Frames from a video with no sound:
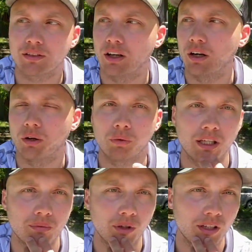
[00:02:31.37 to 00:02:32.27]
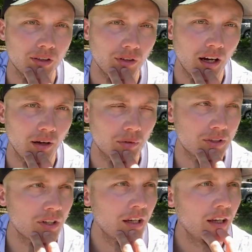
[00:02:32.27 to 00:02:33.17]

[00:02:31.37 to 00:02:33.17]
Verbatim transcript: a, a weak point in the rod, which